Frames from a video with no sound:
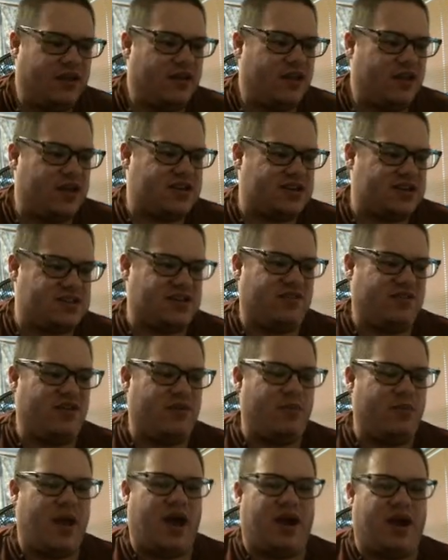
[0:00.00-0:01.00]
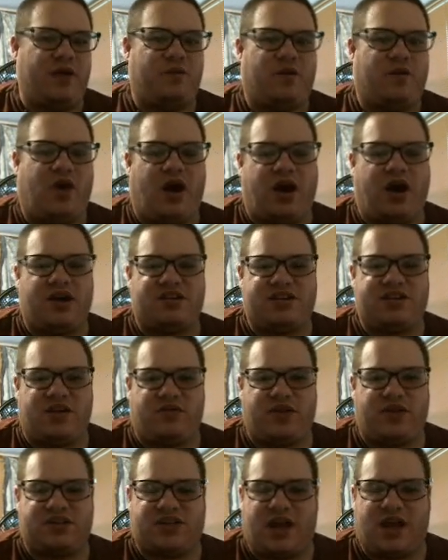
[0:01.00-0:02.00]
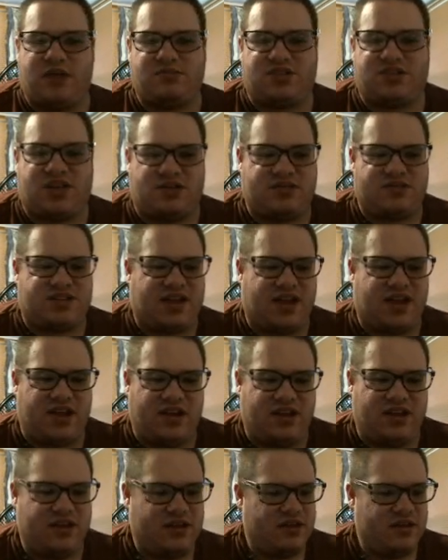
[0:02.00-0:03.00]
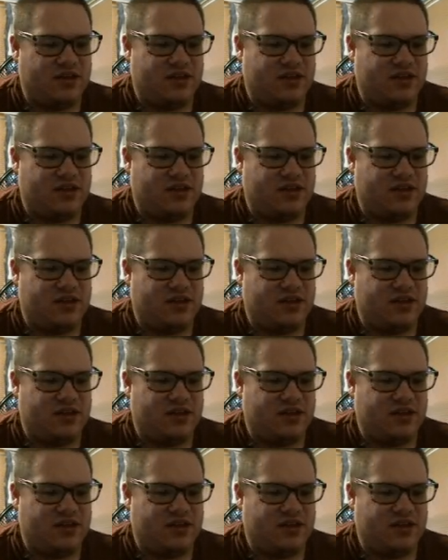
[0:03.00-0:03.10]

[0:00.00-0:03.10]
that doesn't even matter for our different time zones, eh?